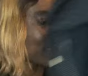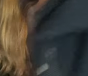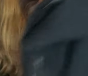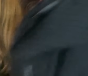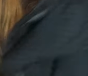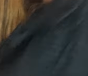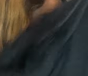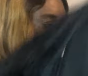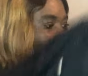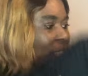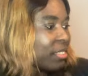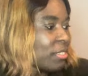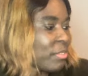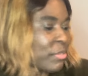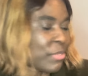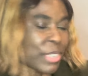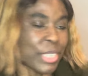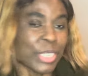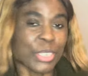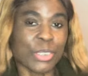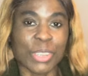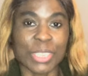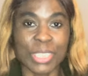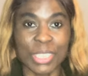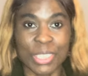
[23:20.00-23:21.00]
this
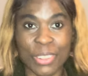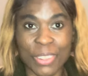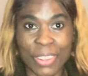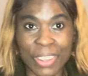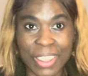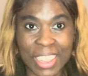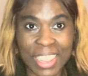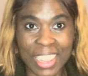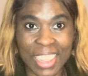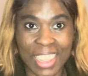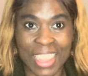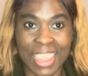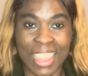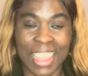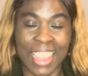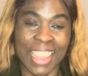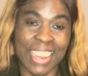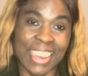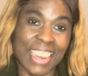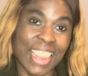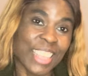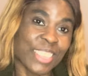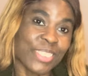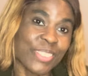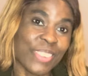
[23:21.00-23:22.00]
video is long?
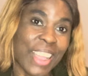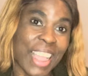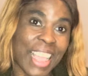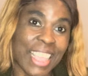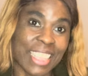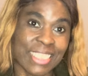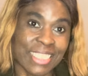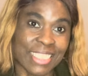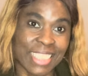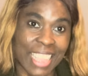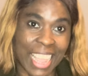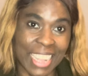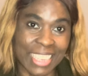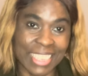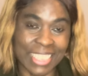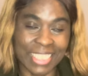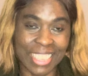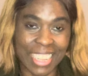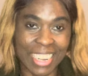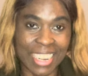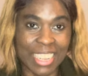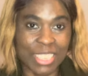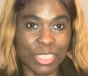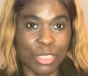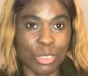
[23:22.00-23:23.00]
That's why I
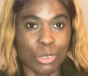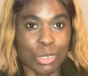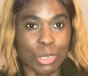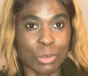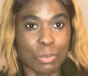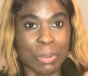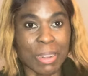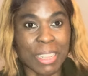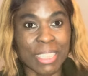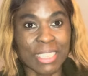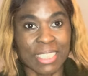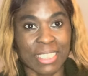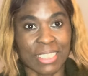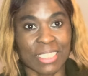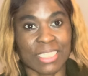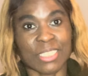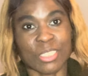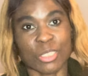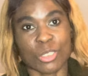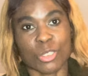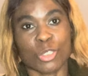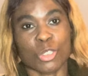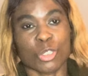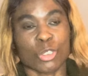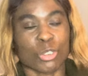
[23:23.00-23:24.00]
decided to split it
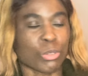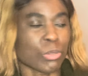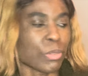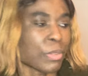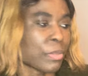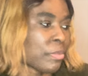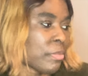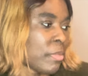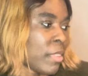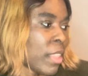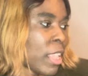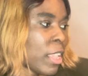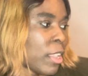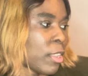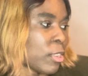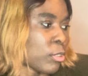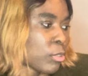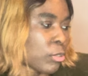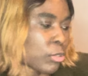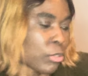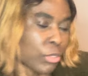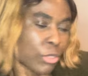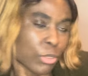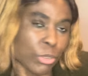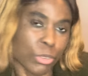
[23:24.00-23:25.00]
into two,
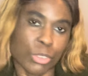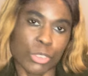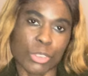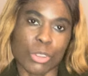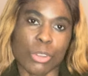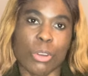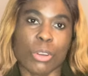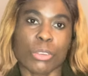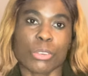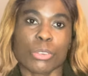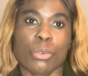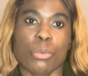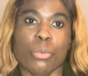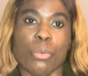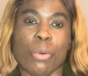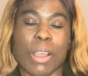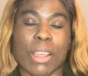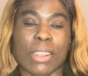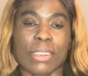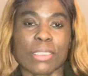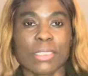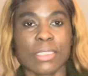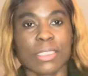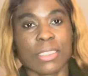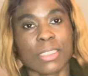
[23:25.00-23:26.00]
to do the other
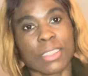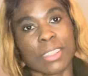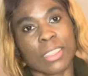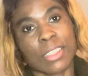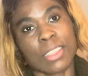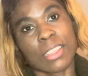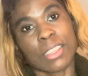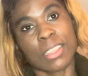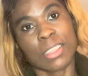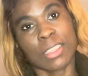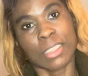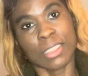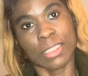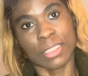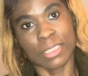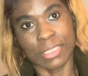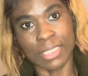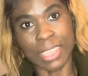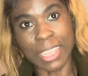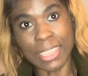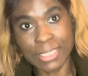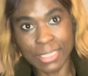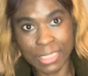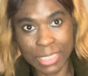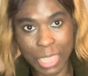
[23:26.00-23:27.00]
one
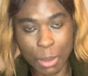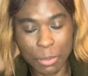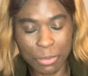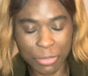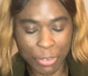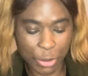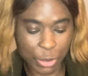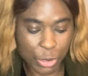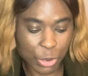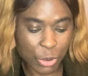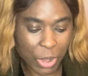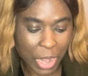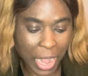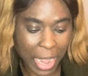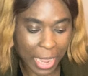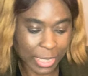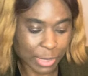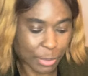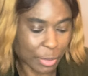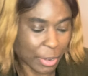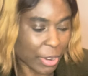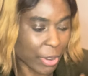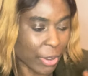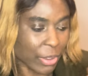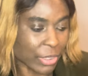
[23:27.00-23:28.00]
next time for you guys,
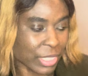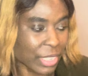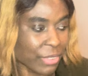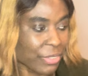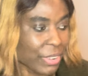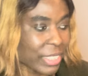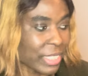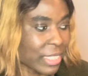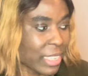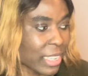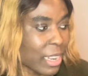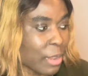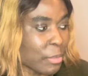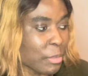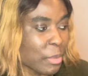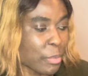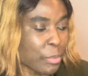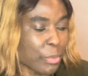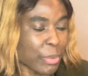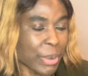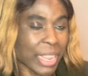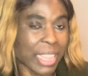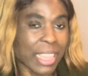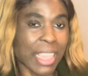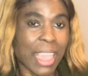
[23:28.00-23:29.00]
because if I say let me
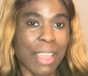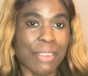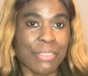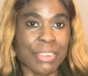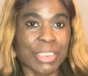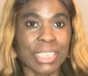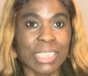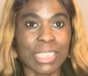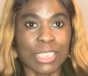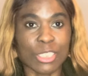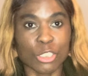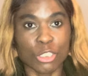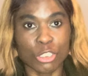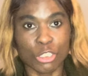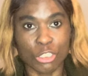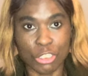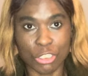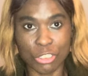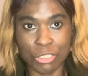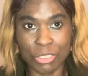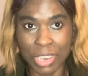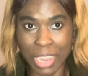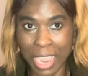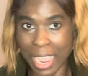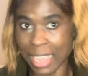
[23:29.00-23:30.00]
bring everything to
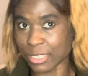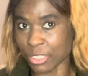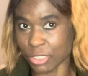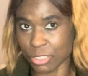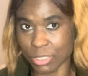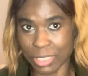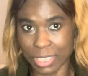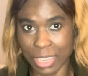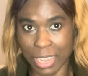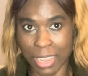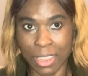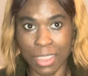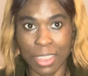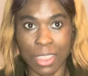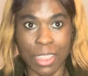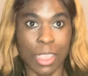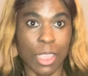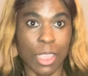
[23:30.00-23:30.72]
you guys today,